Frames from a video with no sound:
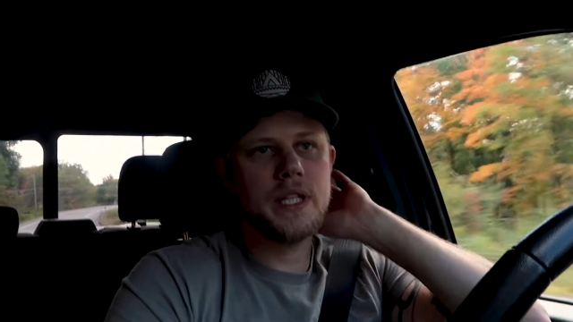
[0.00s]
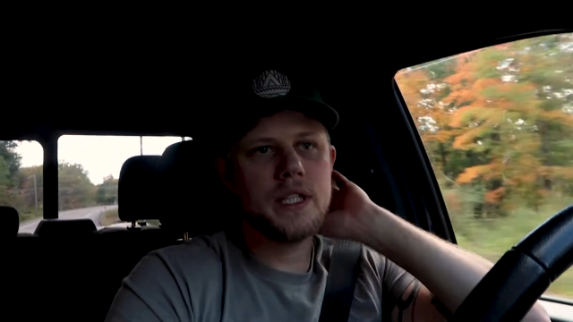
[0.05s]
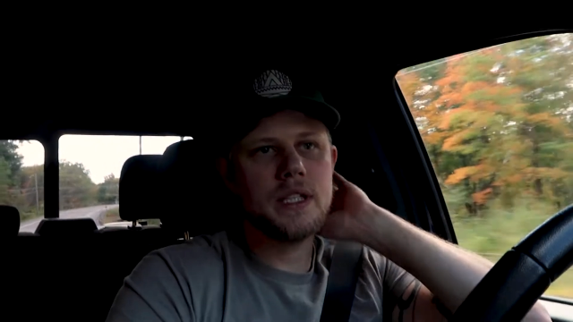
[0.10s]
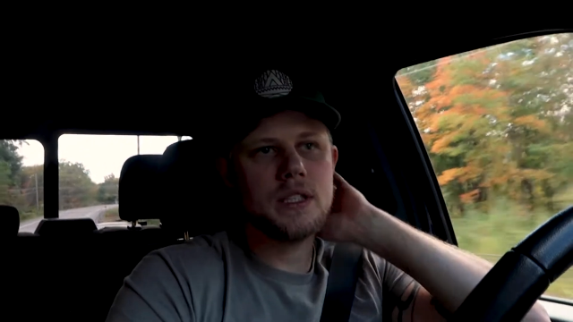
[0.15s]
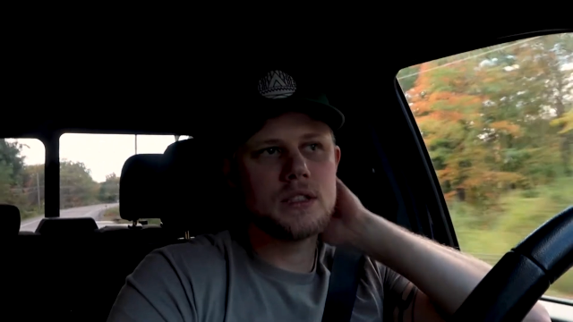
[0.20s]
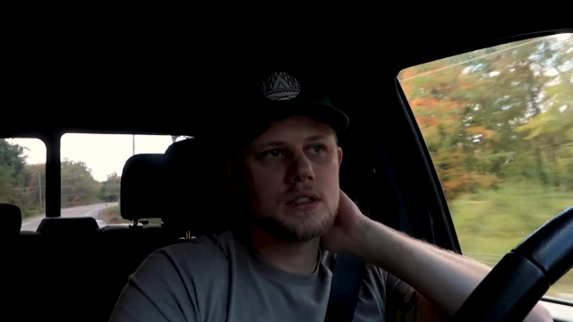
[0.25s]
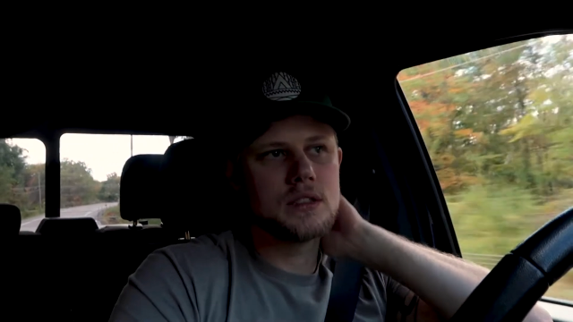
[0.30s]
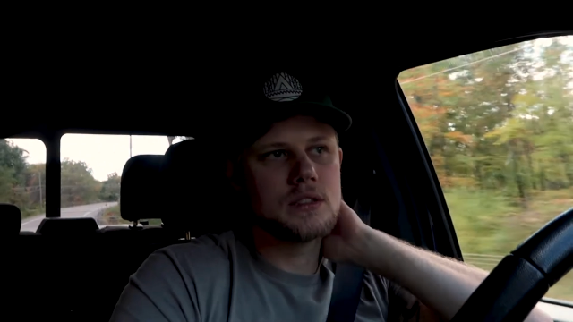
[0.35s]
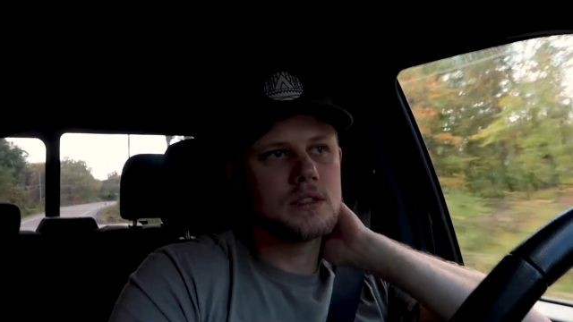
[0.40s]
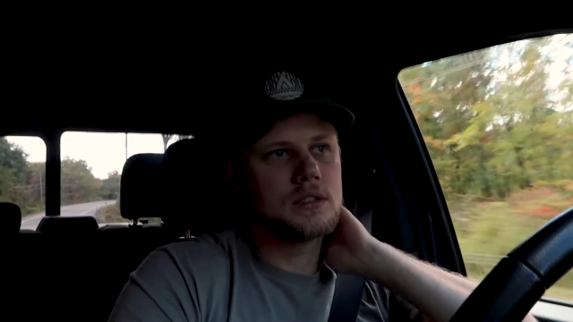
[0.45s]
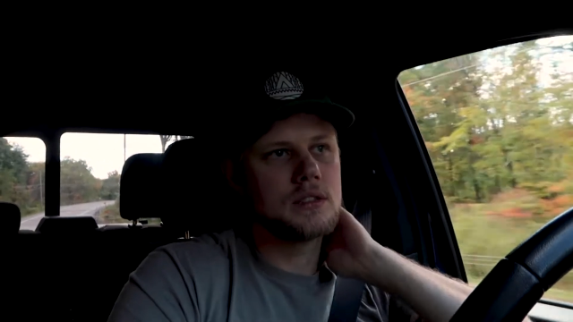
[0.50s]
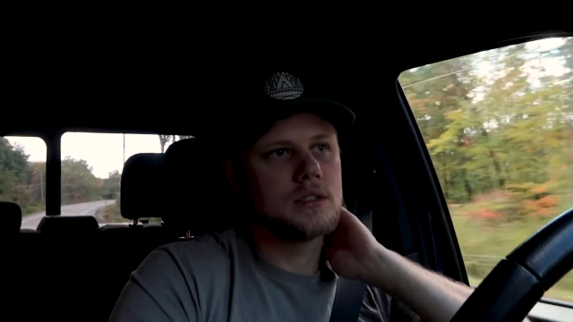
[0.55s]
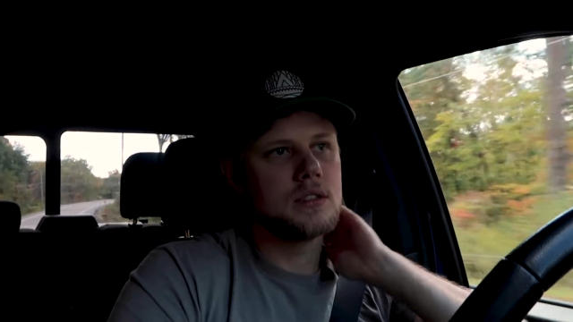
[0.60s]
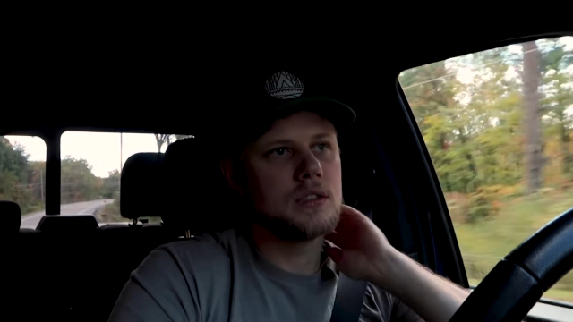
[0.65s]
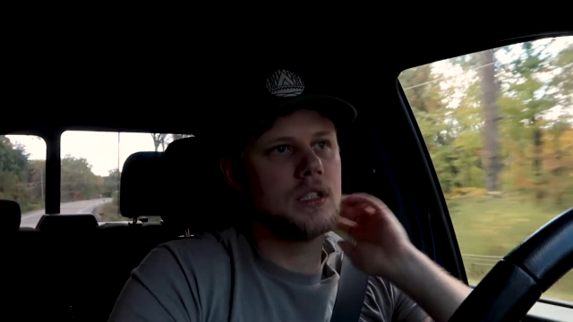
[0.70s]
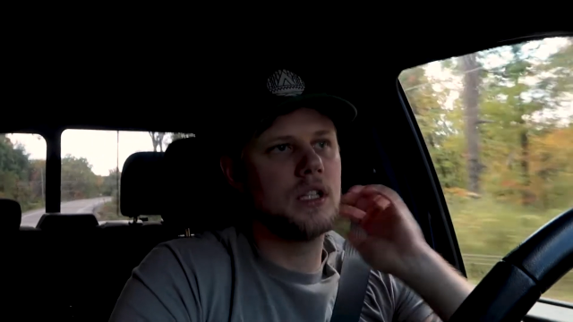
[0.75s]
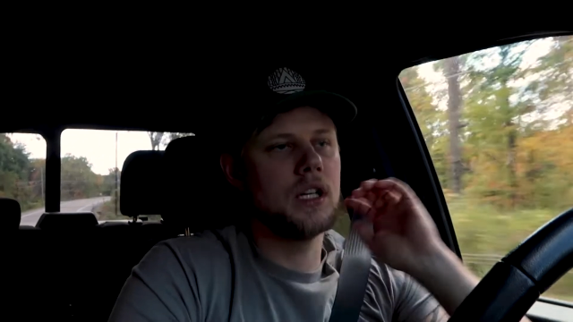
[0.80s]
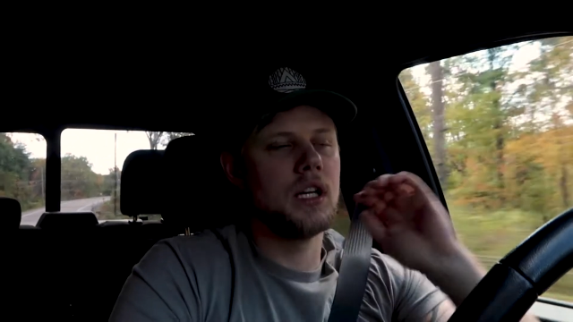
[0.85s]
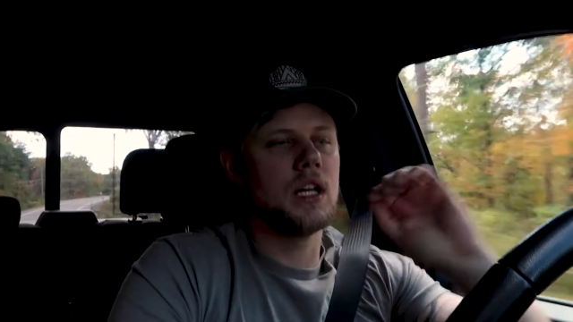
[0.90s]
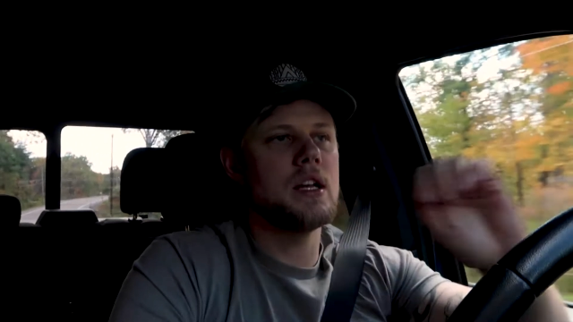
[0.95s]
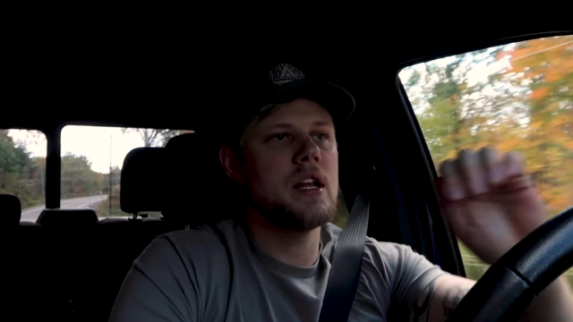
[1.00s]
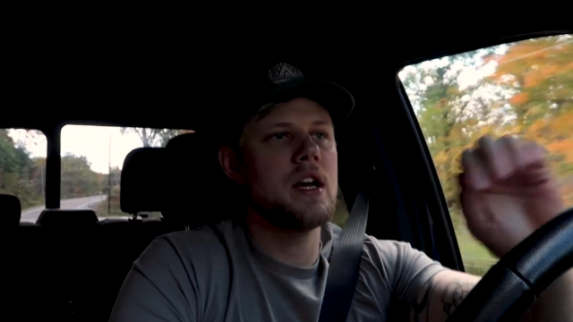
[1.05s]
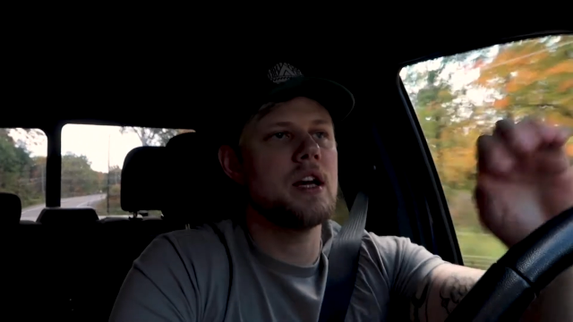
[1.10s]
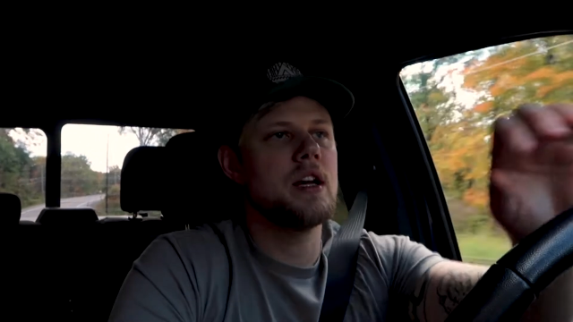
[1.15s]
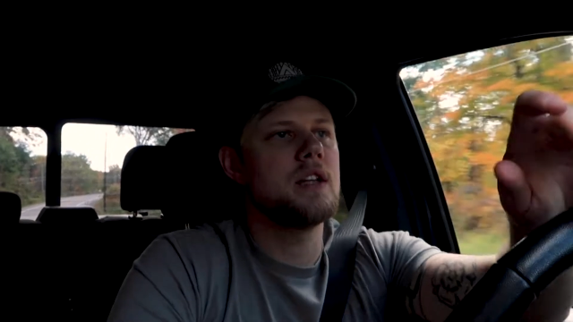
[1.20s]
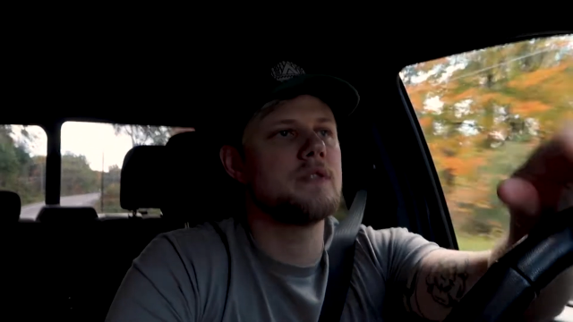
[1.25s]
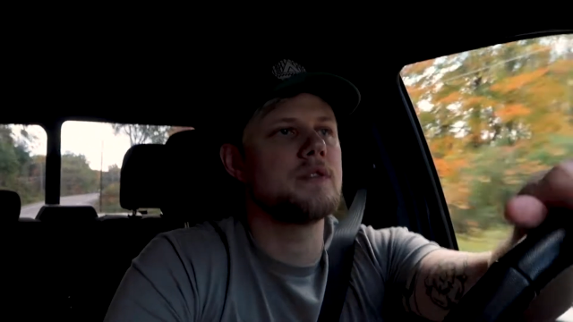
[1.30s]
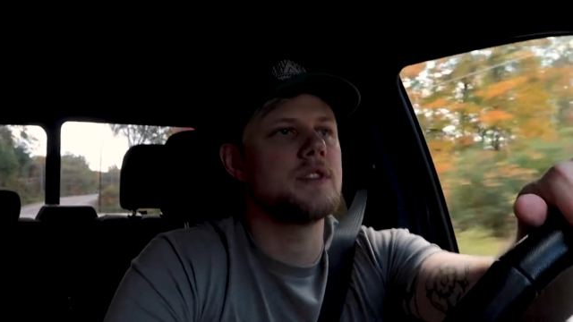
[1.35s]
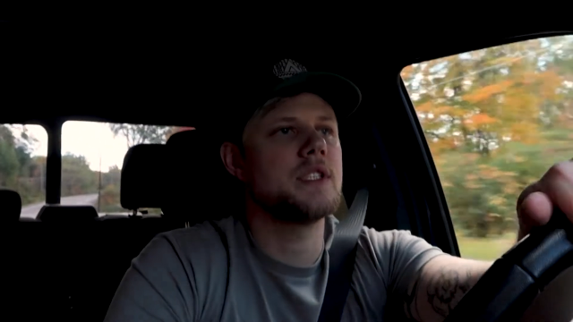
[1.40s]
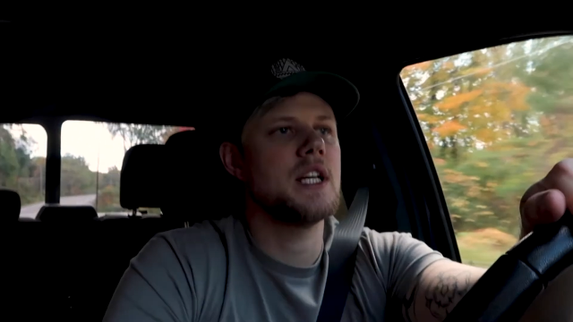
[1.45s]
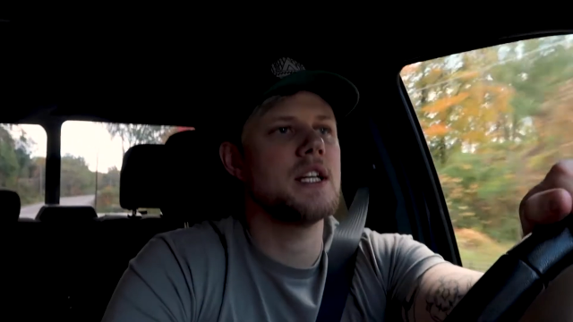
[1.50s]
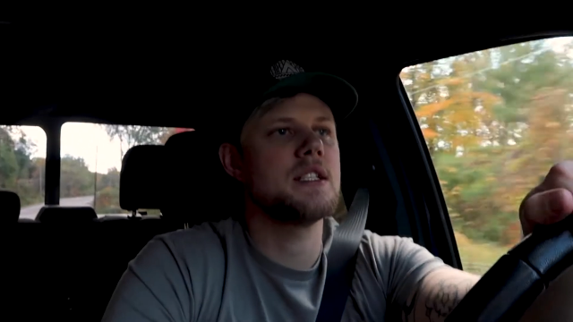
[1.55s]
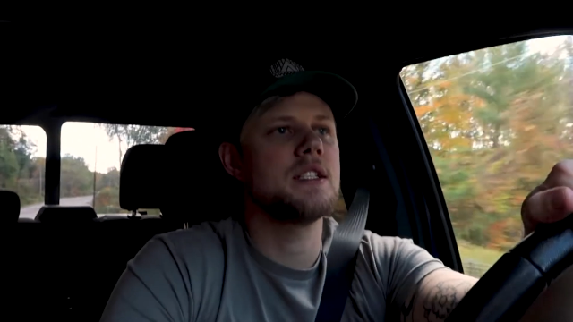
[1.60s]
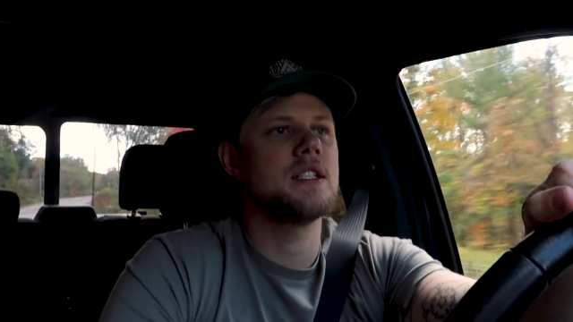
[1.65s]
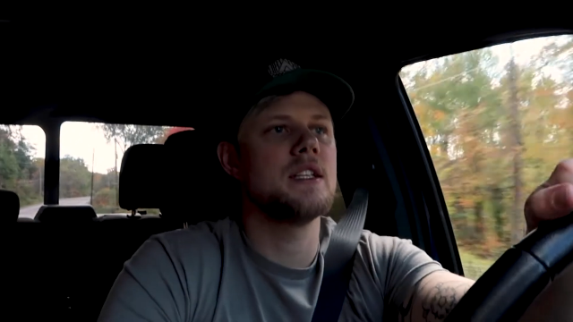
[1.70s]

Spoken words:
and I've said